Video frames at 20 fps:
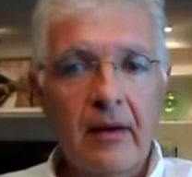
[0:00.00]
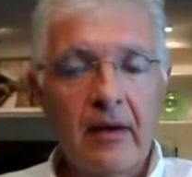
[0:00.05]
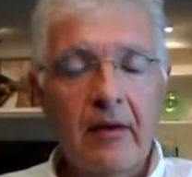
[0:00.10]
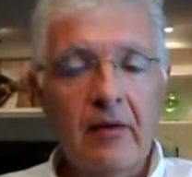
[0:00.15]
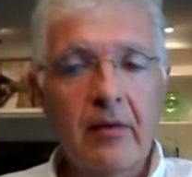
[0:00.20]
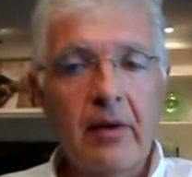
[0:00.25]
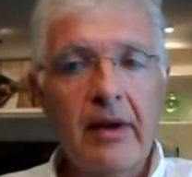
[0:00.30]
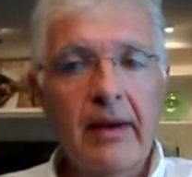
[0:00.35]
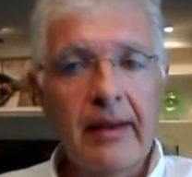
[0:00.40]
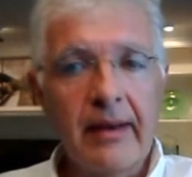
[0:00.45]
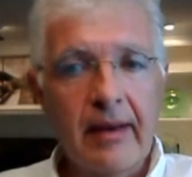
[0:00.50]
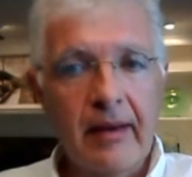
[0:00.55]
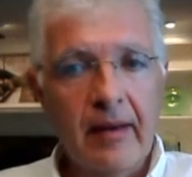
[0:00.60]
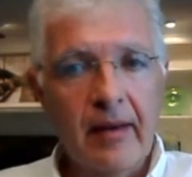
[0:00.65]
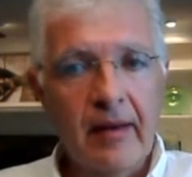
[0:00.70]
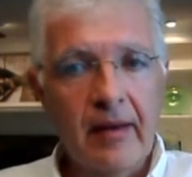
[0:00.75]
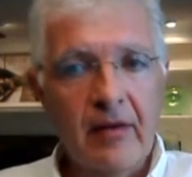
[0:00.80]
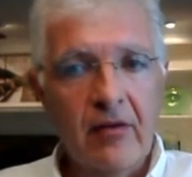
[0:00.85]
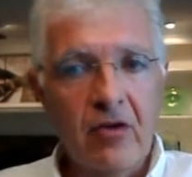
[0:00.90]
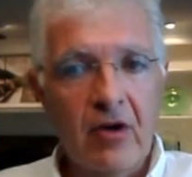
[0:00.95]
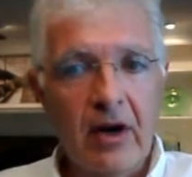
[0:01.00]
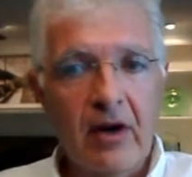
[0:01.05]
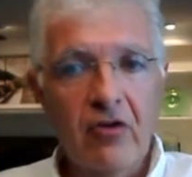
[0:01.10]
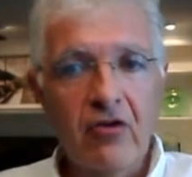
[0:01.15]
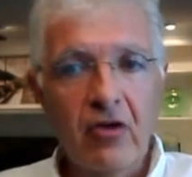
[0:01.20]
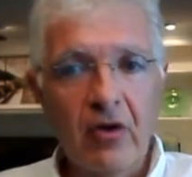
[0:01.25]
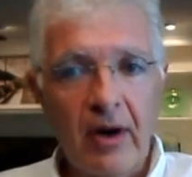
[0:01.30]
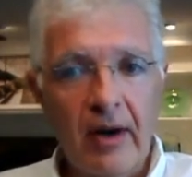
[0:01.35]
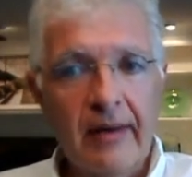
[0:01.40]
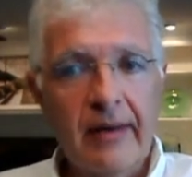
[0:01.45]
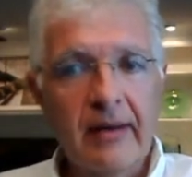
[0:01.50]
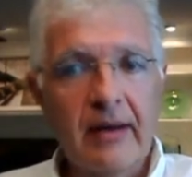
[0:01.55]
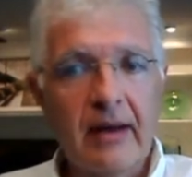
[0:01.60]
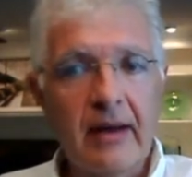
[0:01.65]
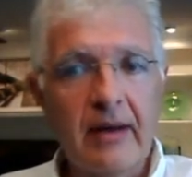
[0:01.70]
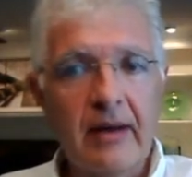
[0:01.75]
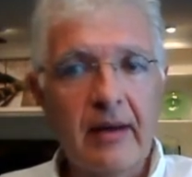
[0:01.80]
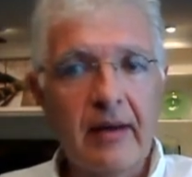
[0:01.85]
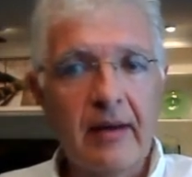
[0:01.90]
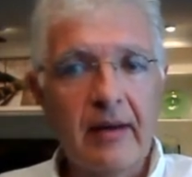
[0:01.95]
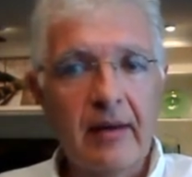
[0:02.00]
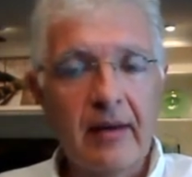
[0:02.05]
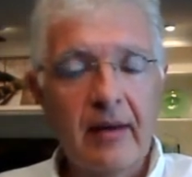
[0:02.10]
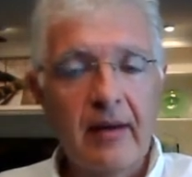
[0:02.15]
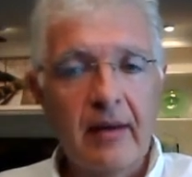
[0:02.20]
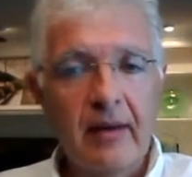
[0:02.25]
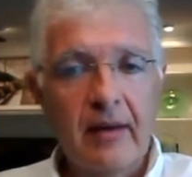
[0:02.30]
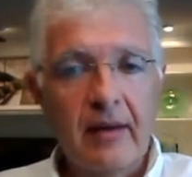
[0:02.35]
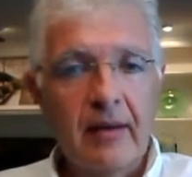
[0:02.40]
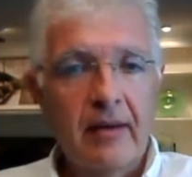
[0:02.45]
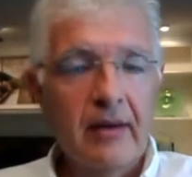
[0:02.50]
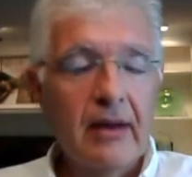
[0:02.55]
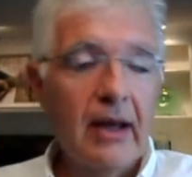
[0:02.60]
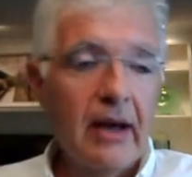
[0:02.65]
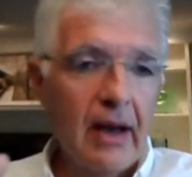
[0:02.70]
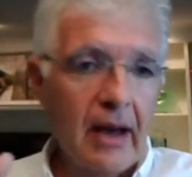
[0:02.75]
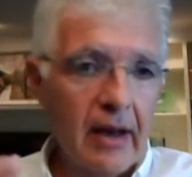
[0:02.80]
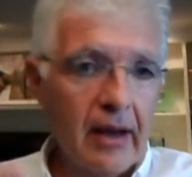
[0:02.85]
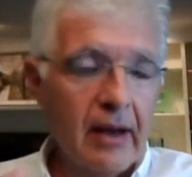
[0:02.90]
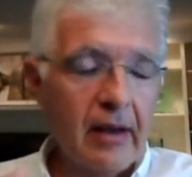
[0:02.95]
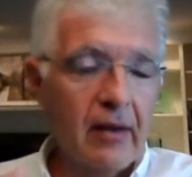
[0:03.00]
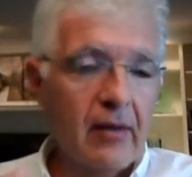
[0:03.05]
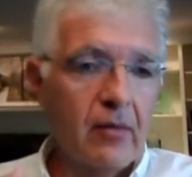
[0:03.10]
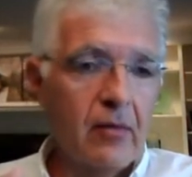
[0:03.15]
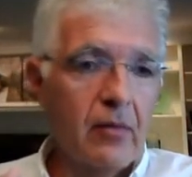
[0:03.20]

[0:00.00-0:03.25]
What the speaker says: recent structural studies that I